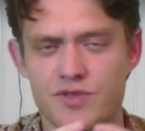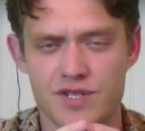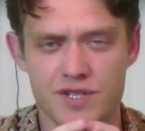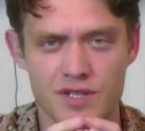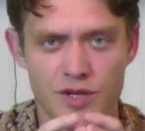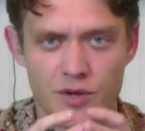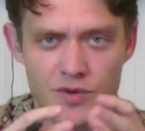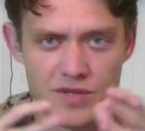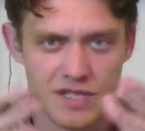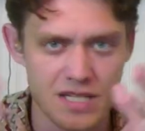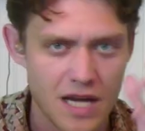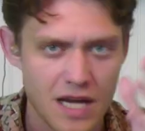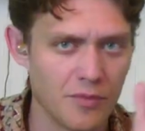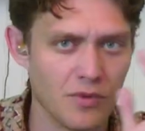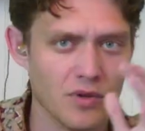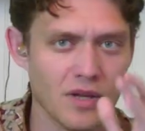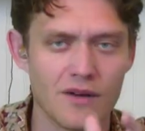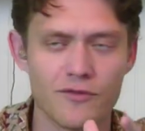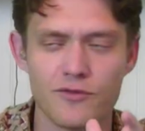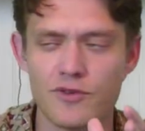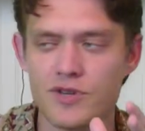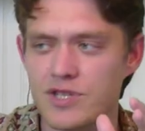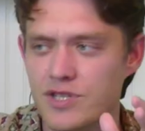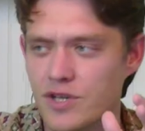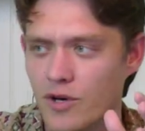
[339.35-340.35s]
you know, double
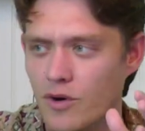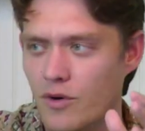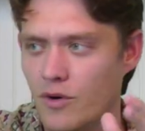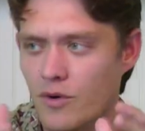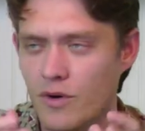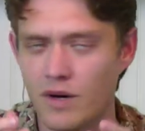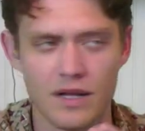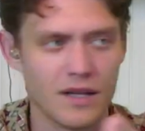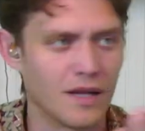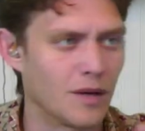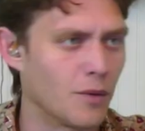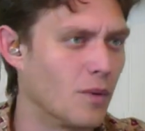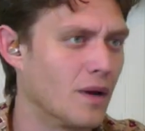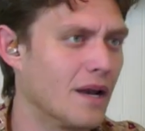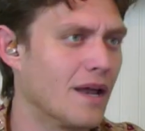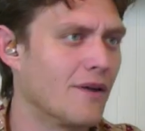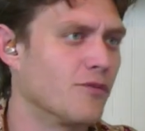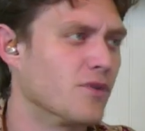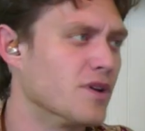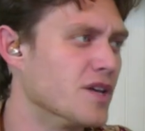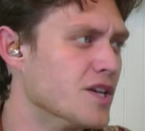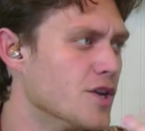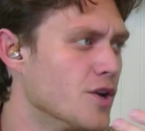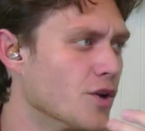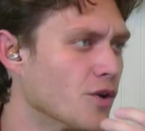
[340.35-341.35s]
every so, like, what,
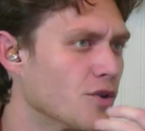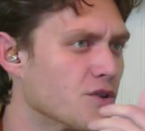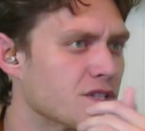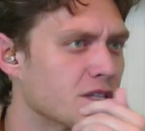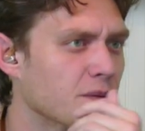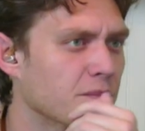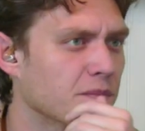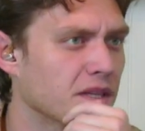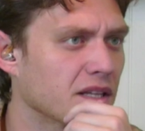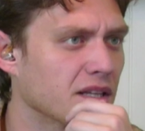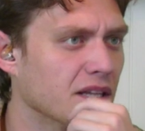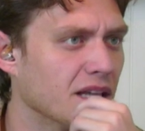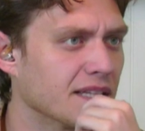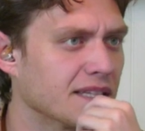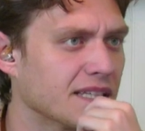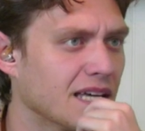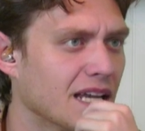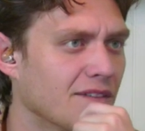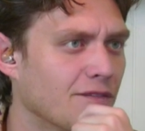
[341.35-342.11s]
every year or something like that,